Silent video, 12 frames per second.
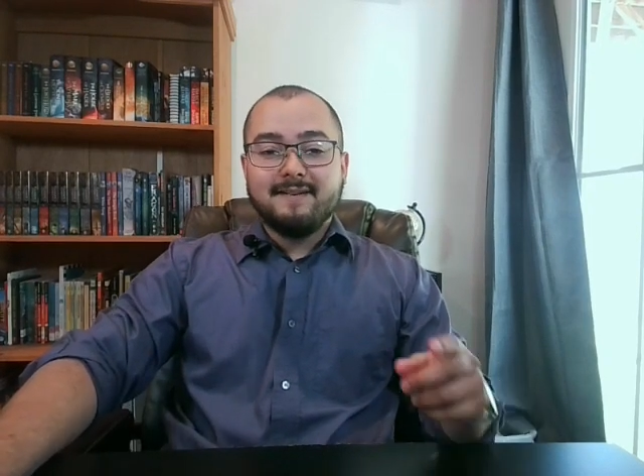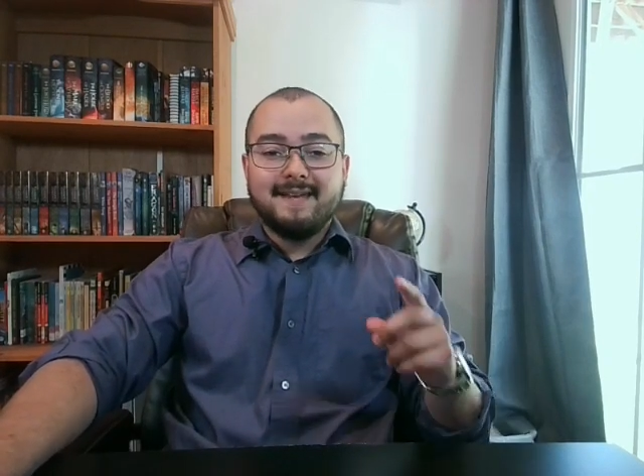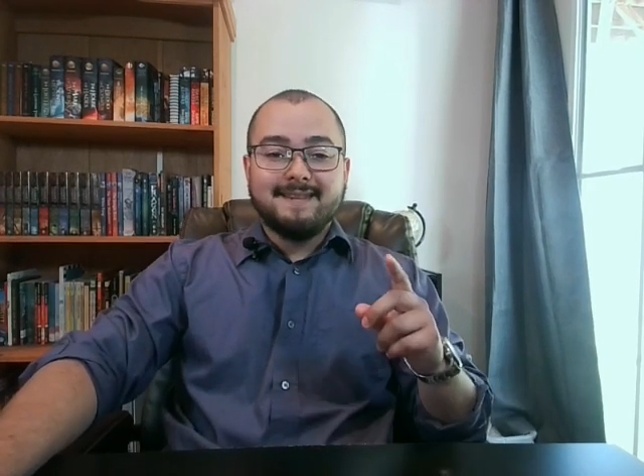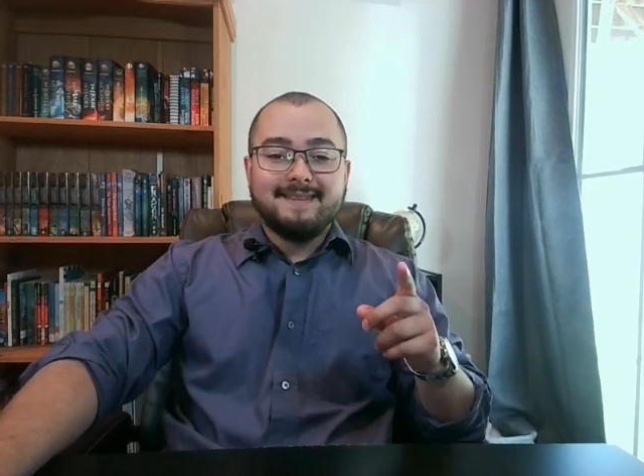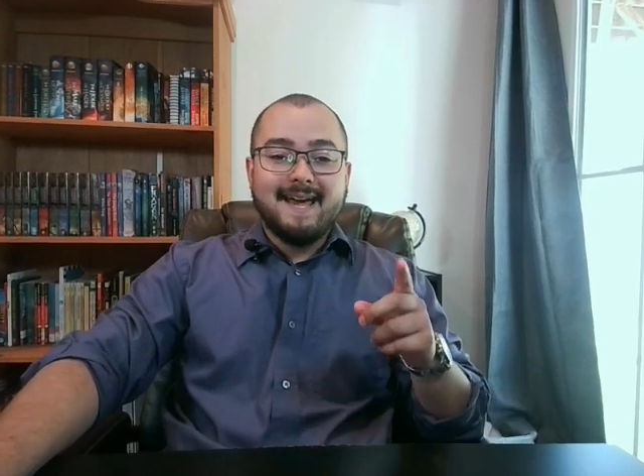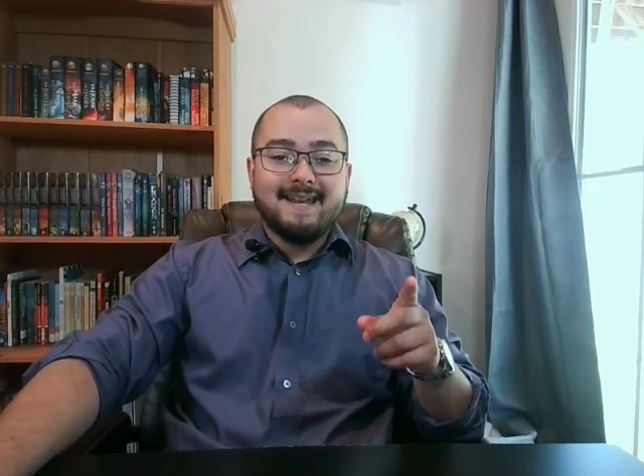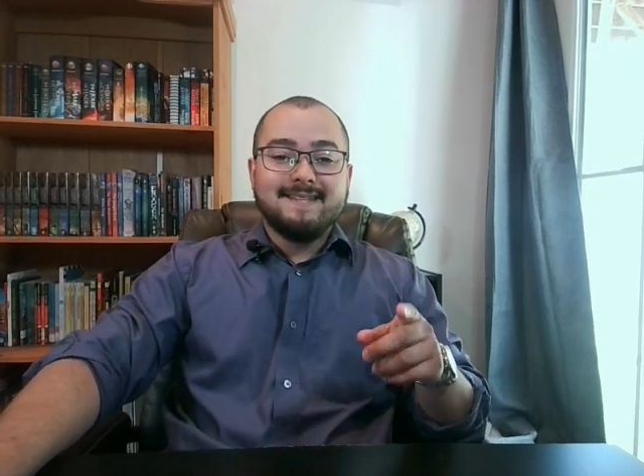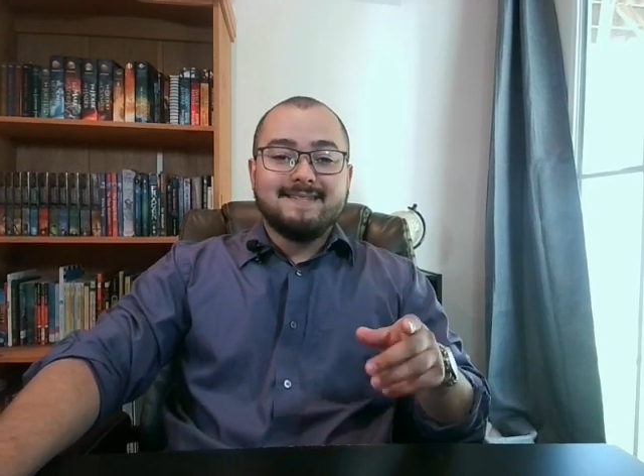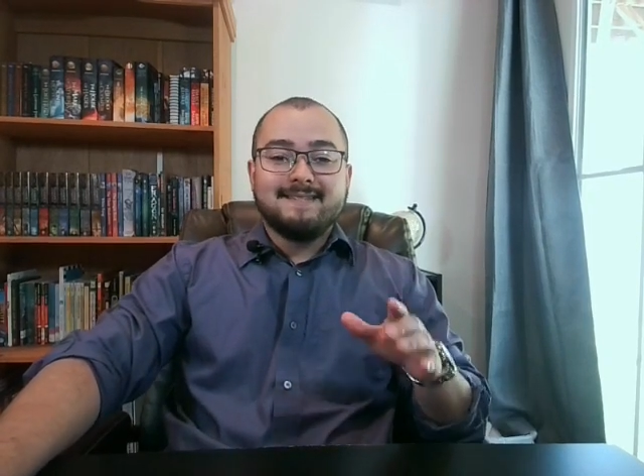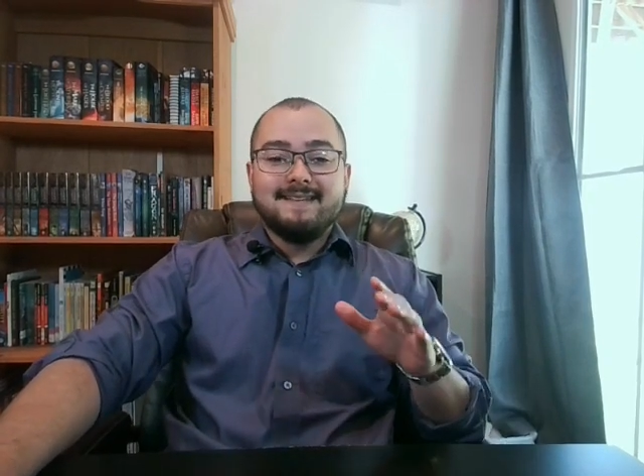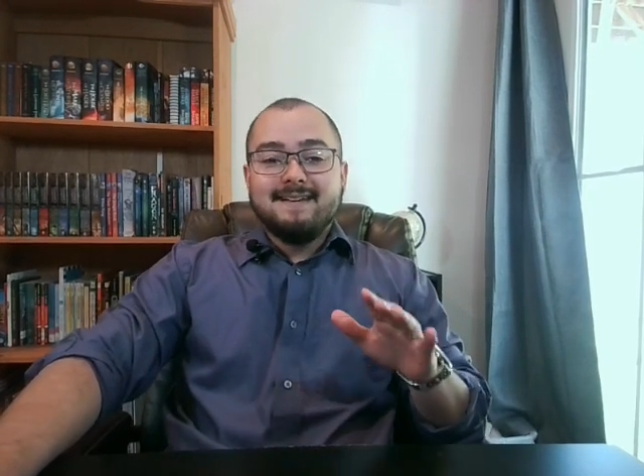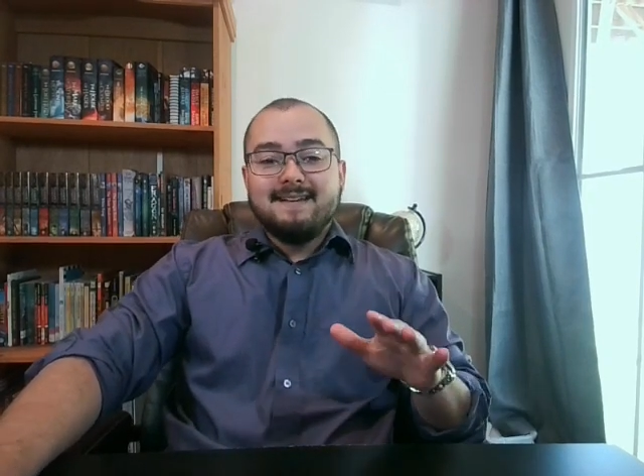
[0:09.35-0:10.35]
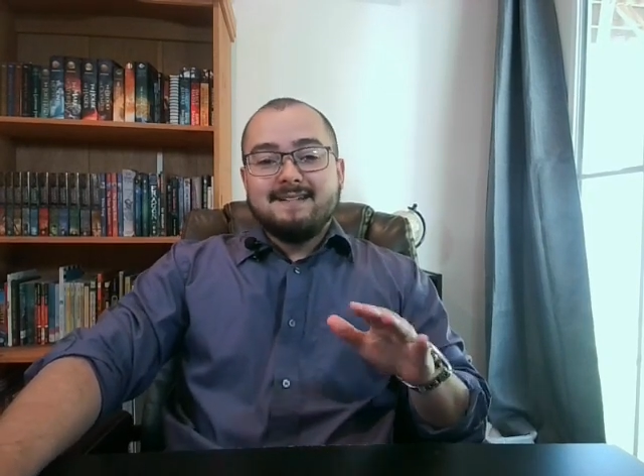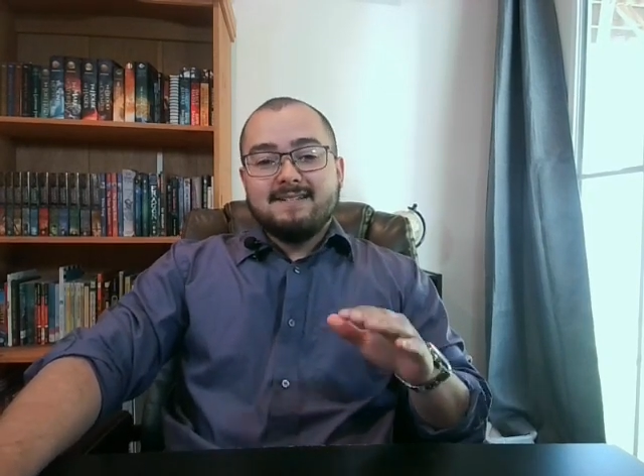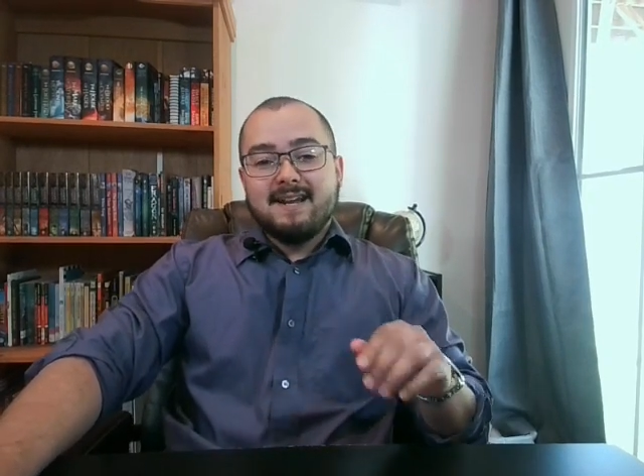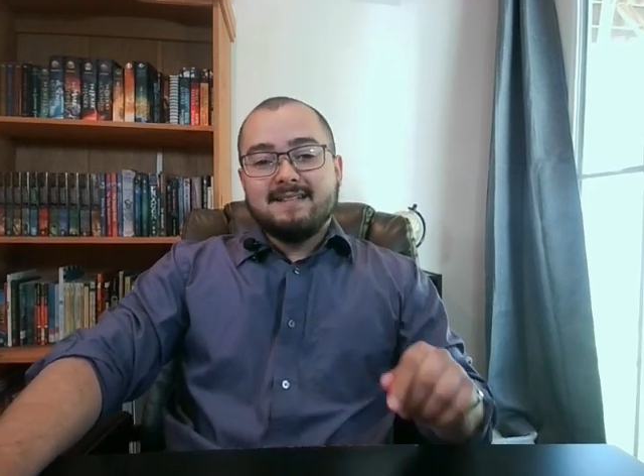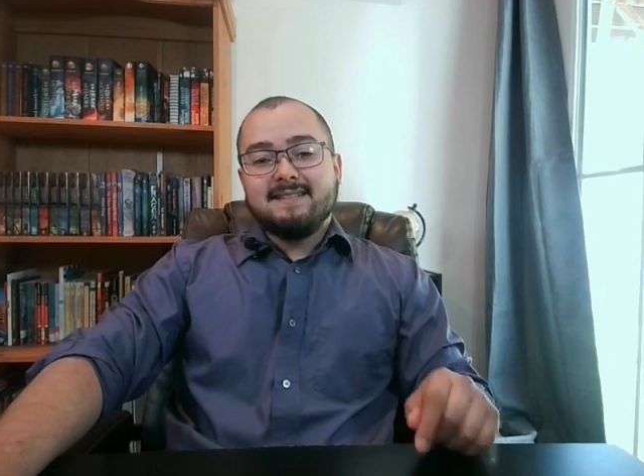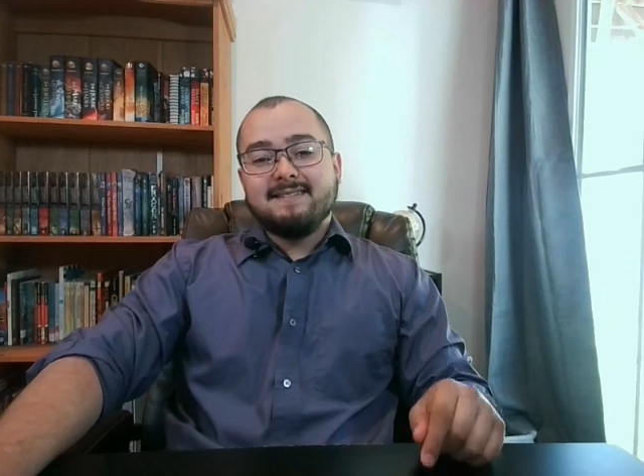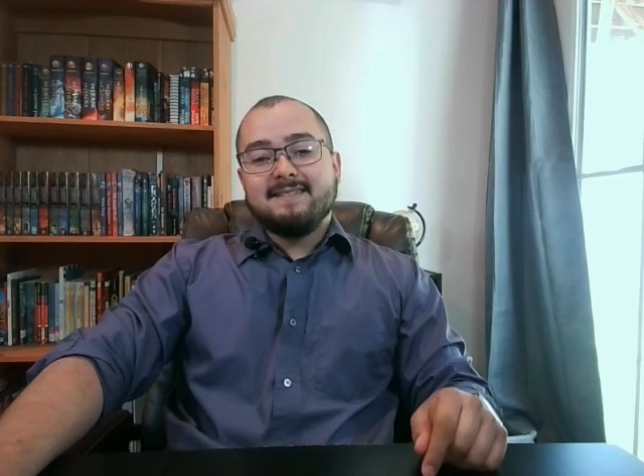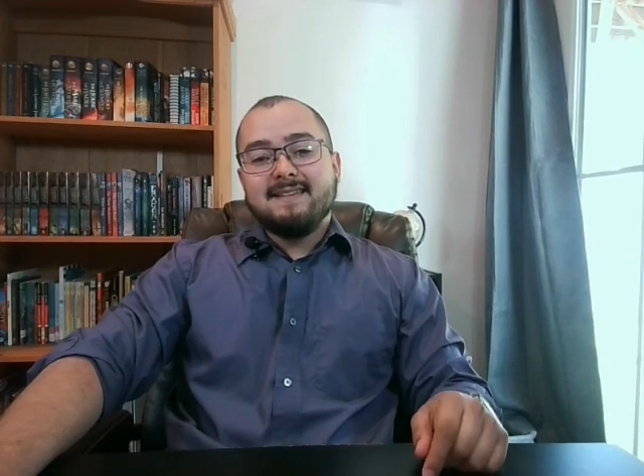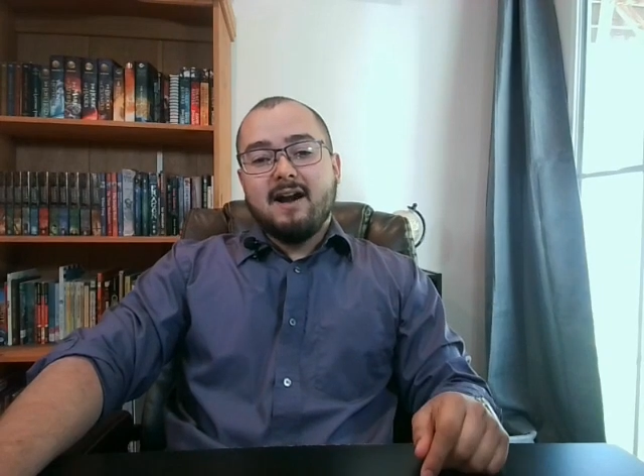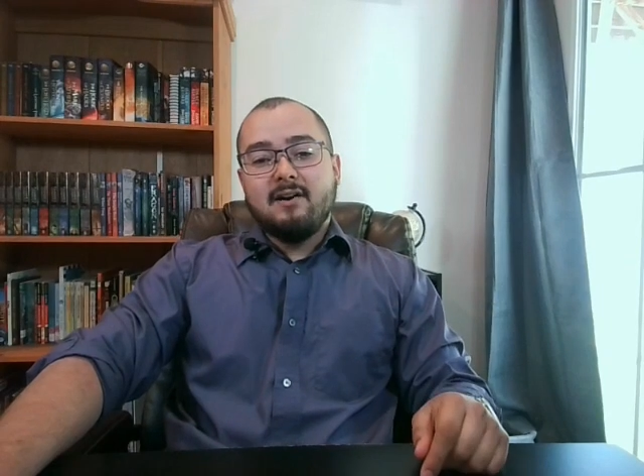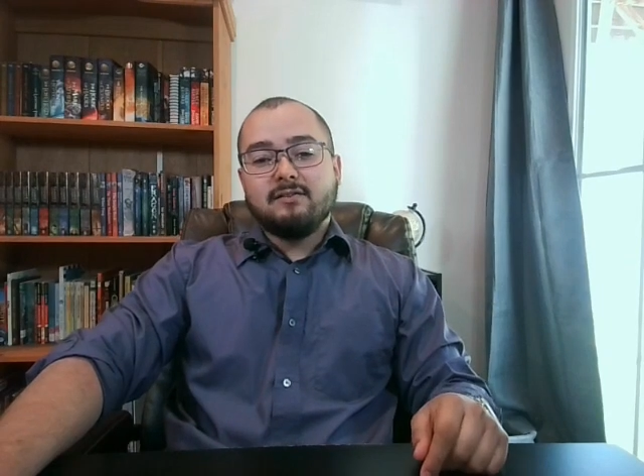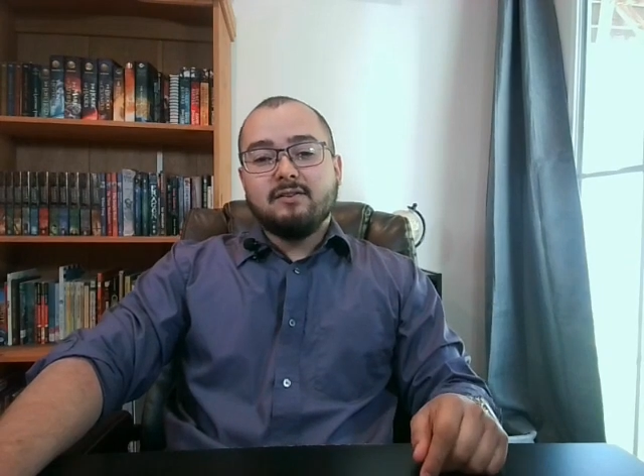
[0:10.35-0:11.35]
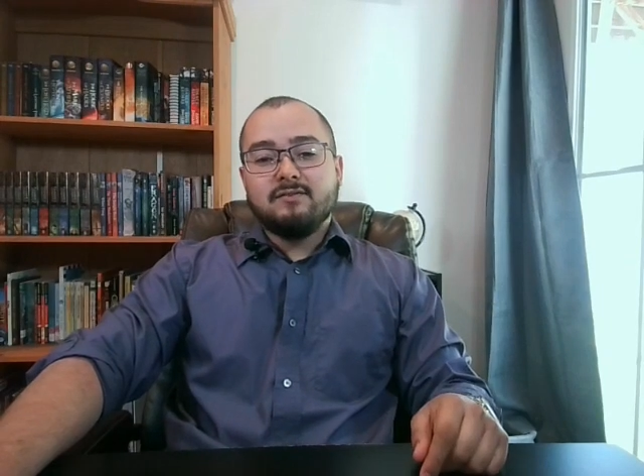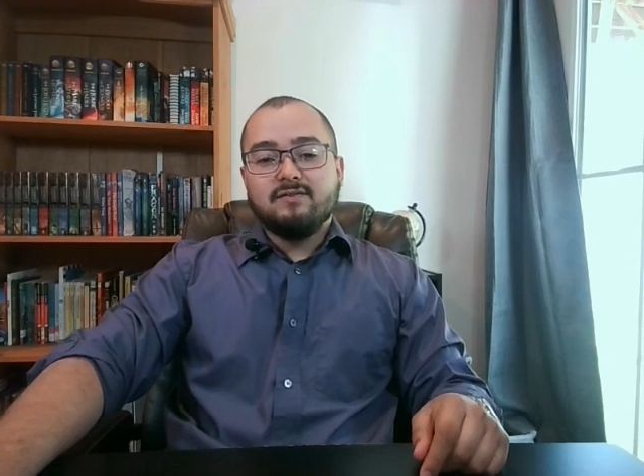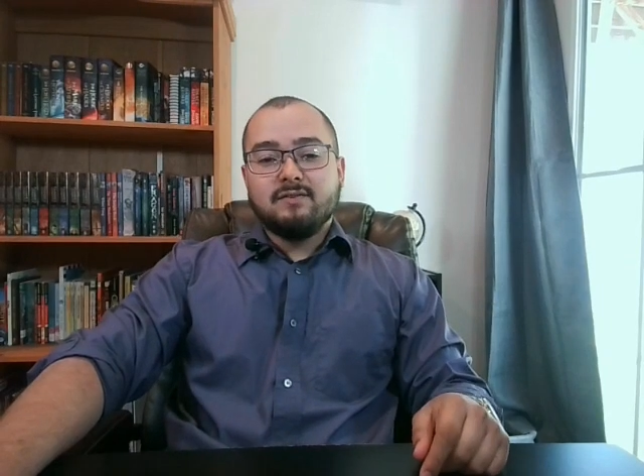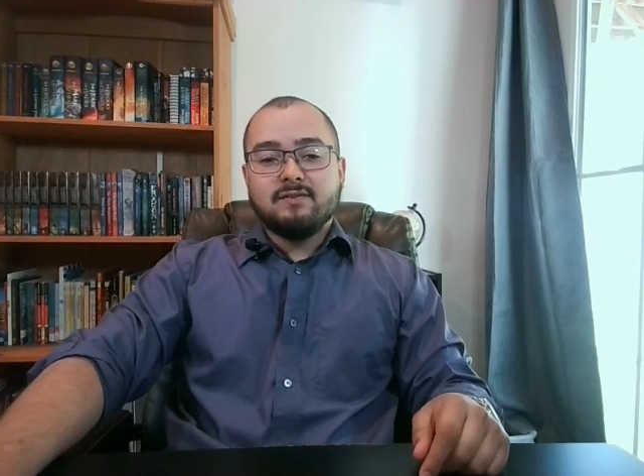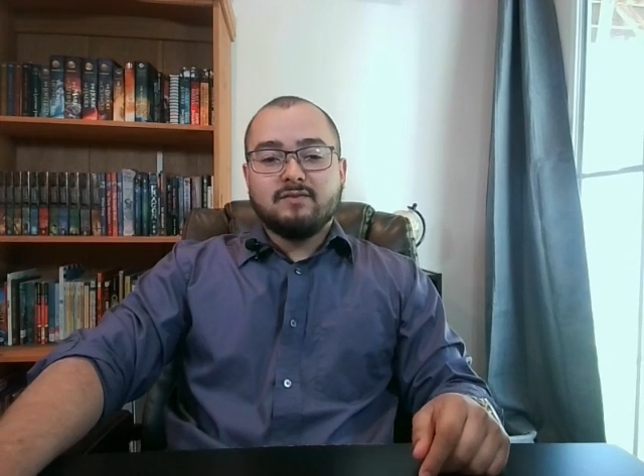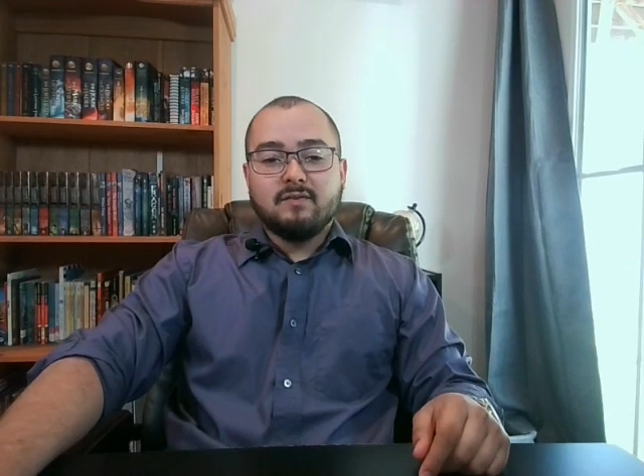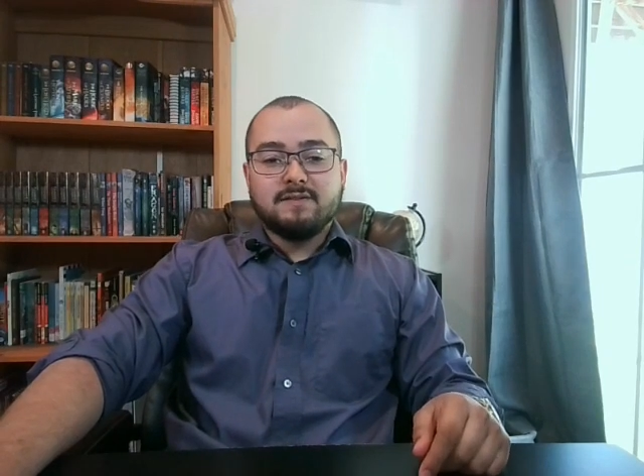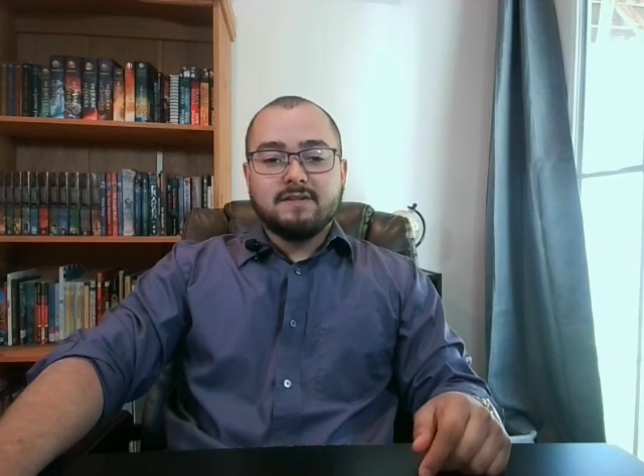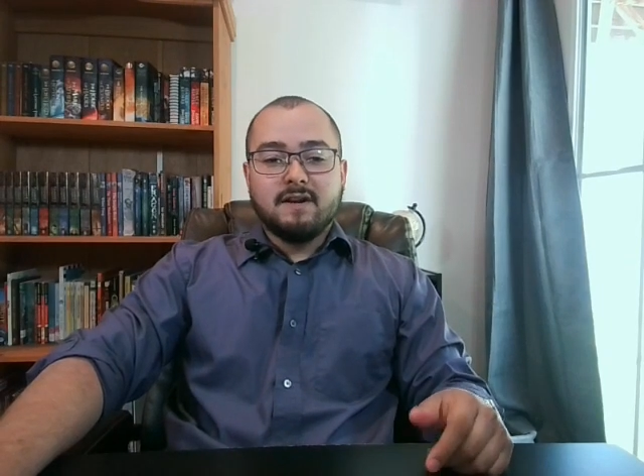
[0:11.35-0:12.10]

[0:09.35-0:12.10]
and that is checking to see how close to the source